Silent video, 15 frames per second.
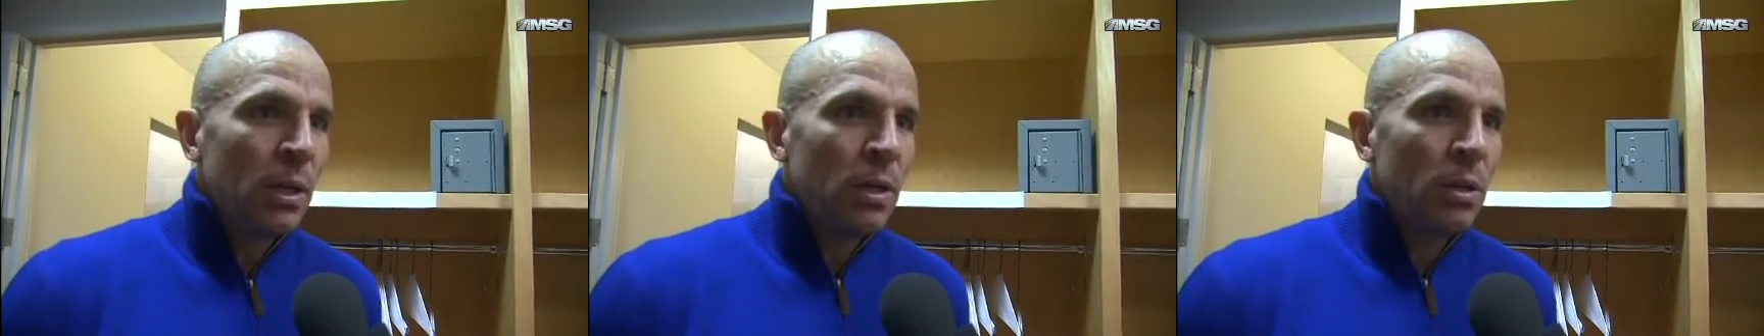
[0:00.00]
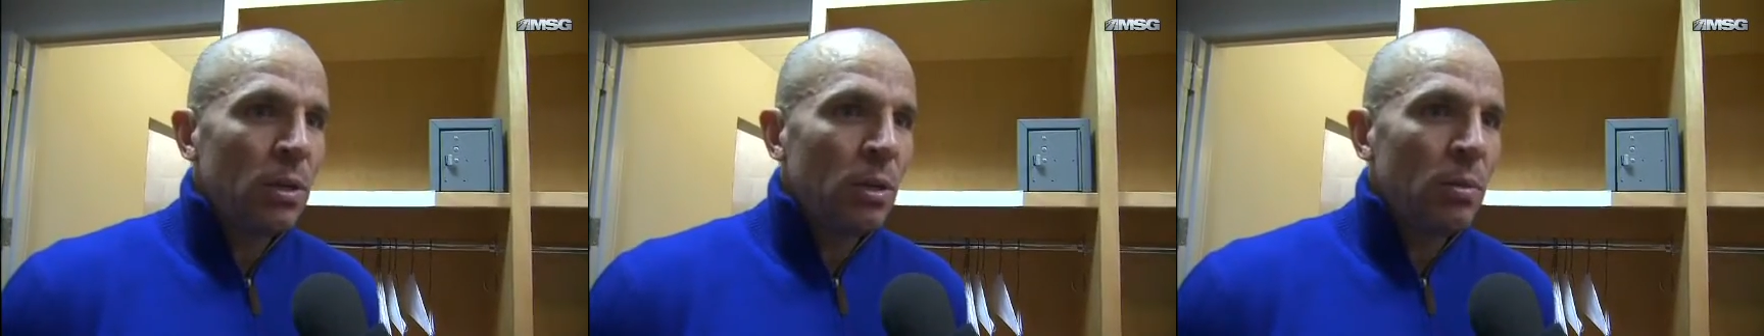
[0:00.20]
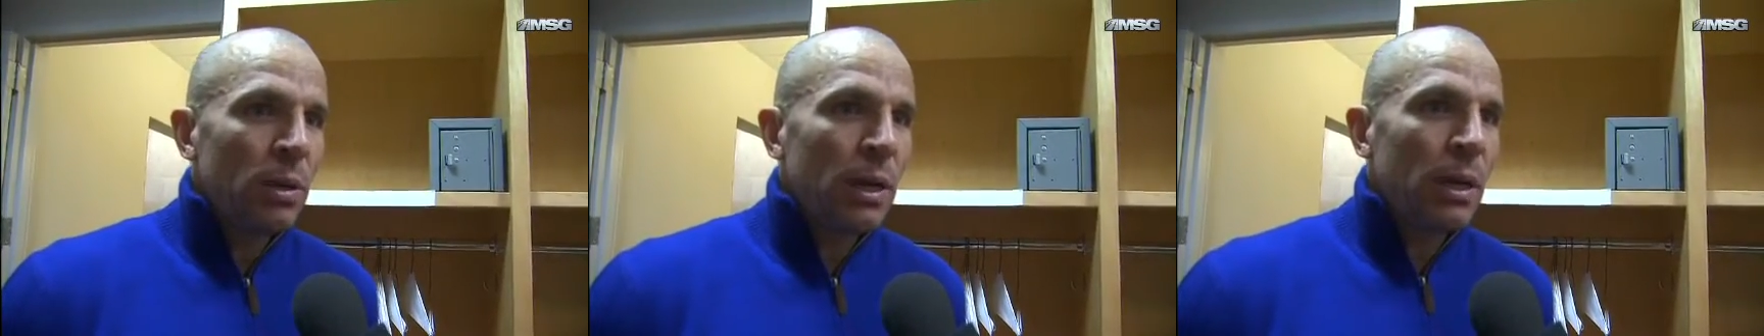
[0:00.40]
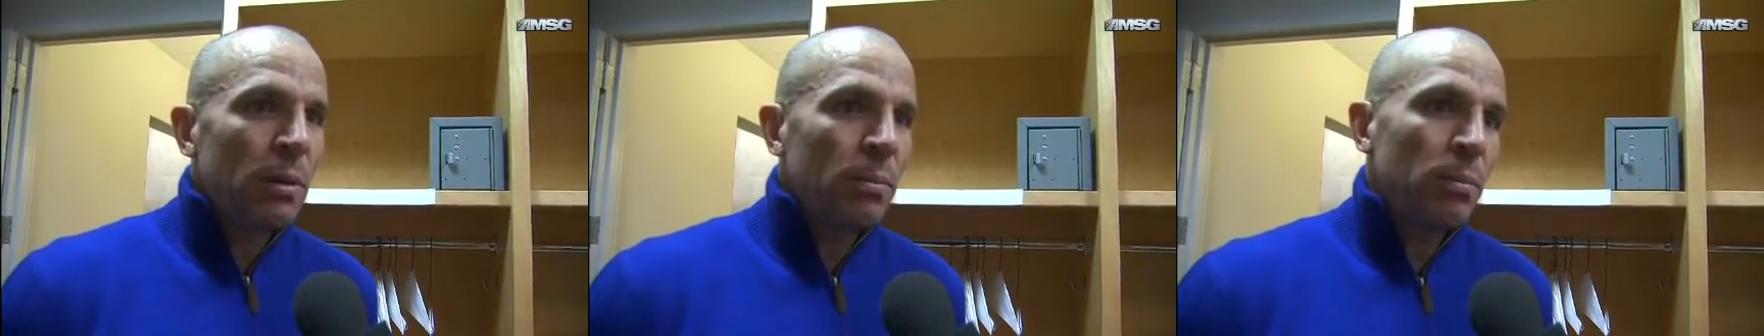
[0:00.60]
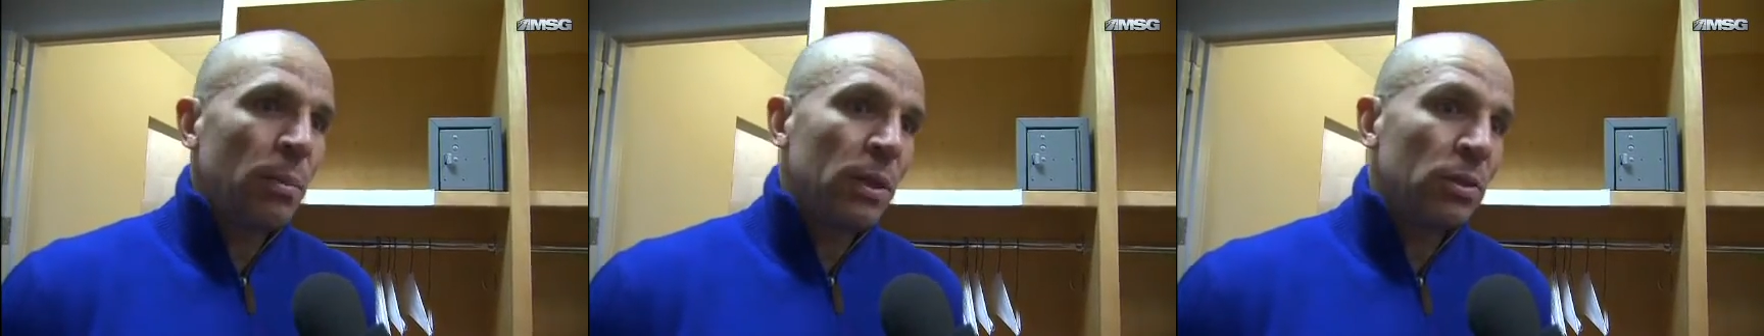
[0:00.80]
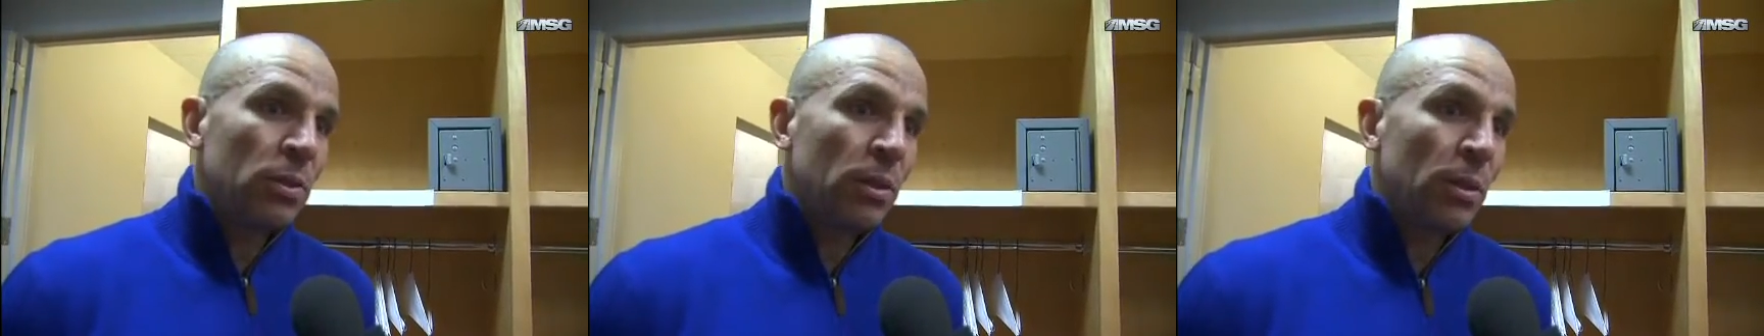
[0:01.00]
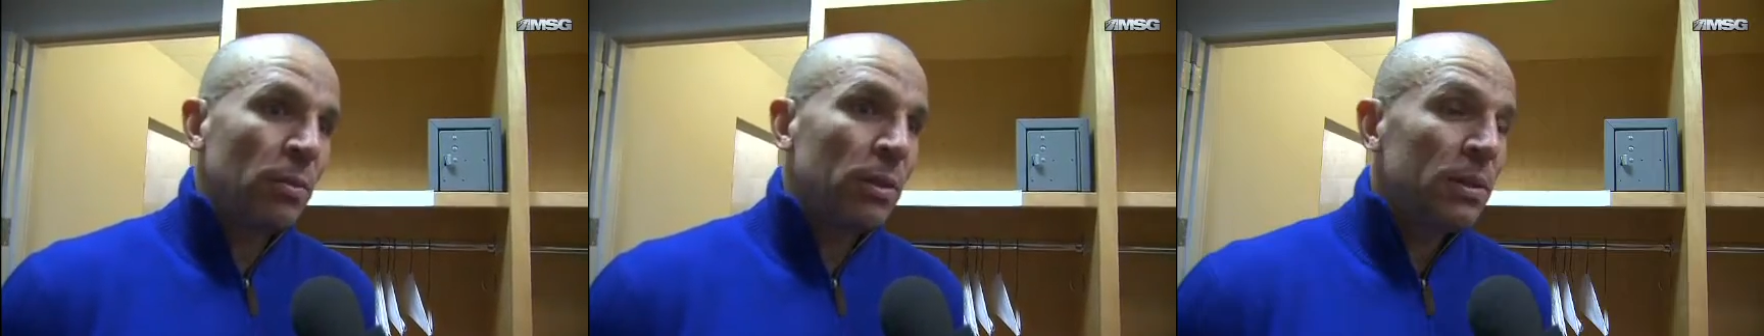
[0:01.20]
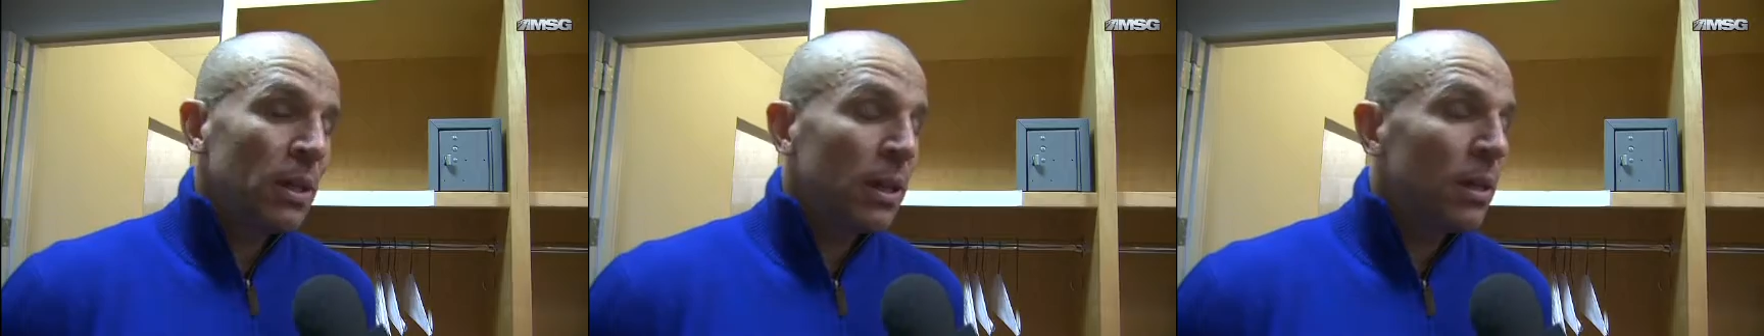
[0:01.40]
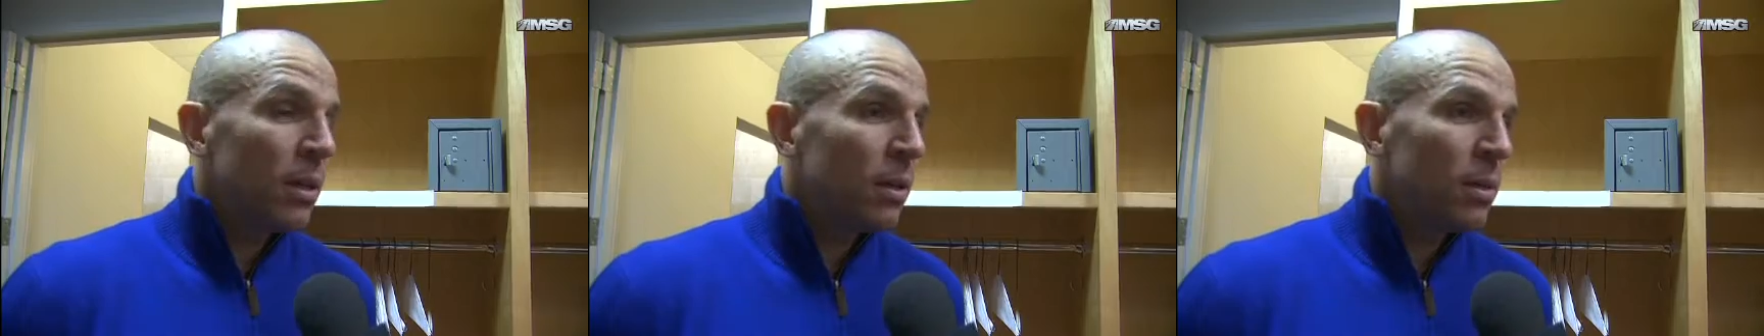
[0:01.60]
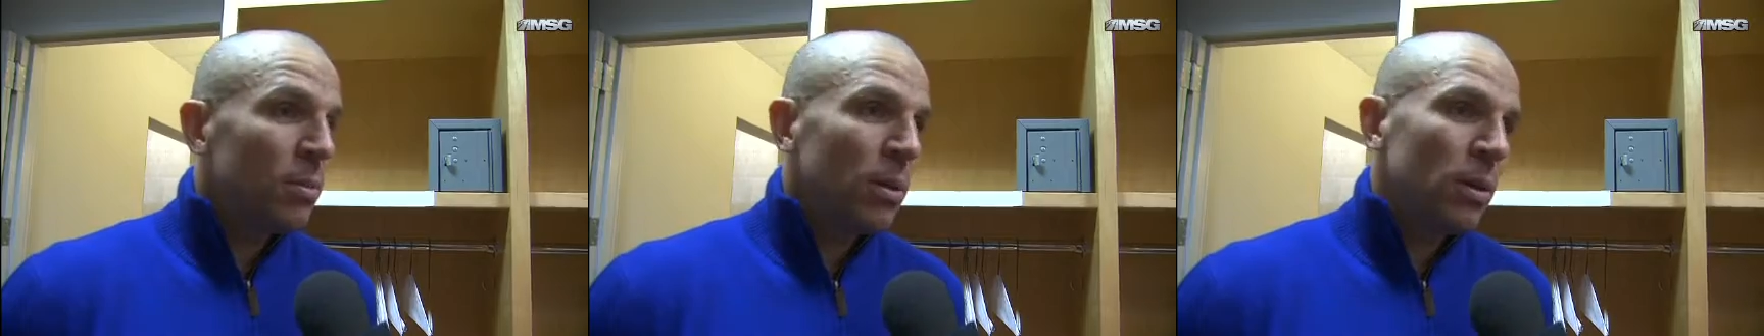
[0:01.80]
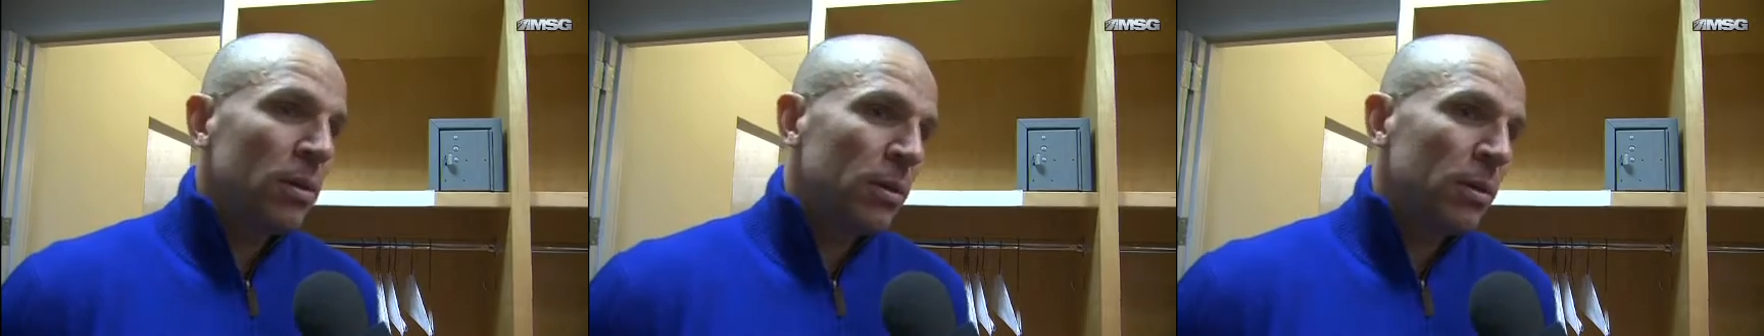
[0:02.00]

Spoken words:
You know, we got to make sure that we take care of the ball.